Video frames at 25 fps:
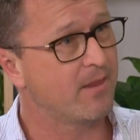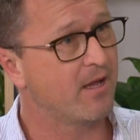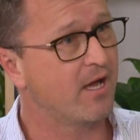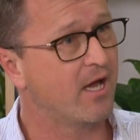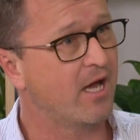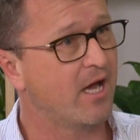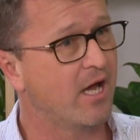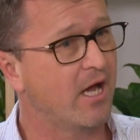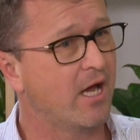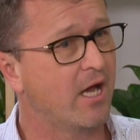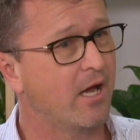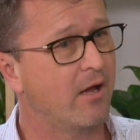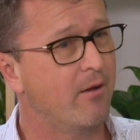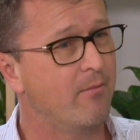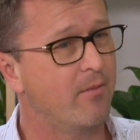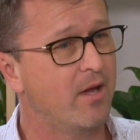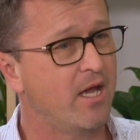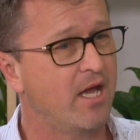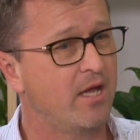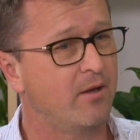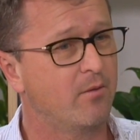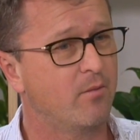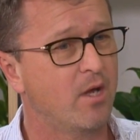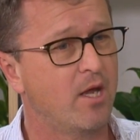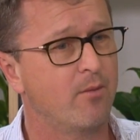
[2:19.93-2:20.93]

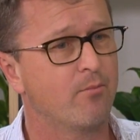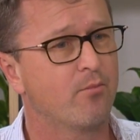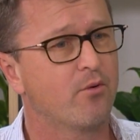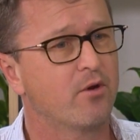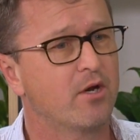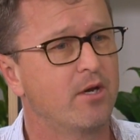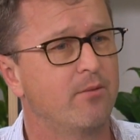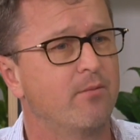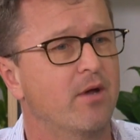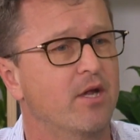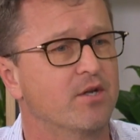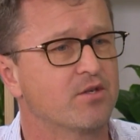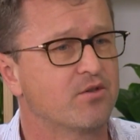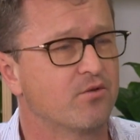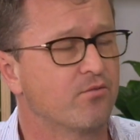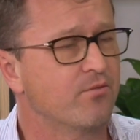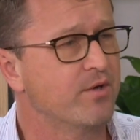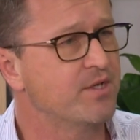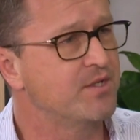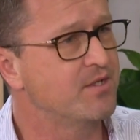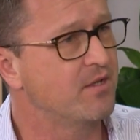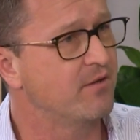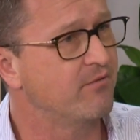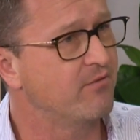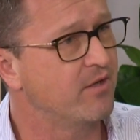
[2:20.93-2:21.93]
and pretty much the
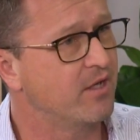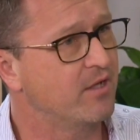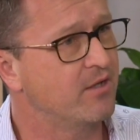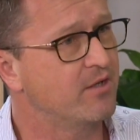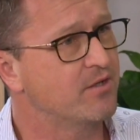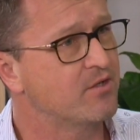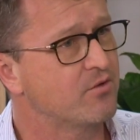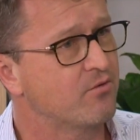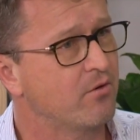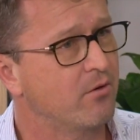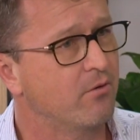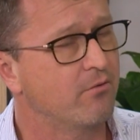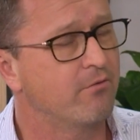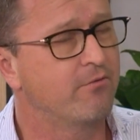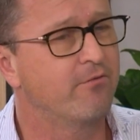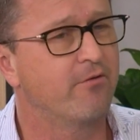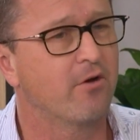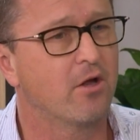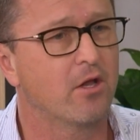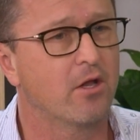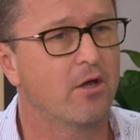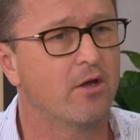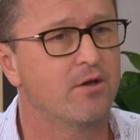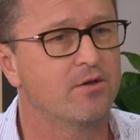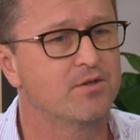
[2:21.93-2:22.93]
rest of the industry will
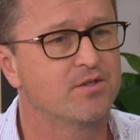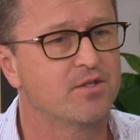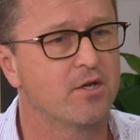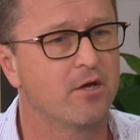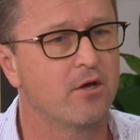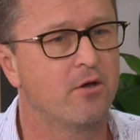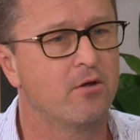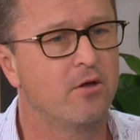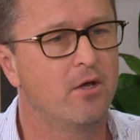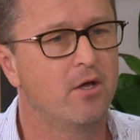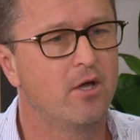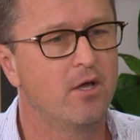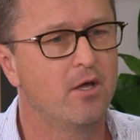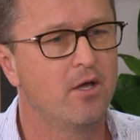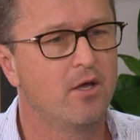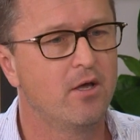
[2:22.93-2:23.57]
follow. So,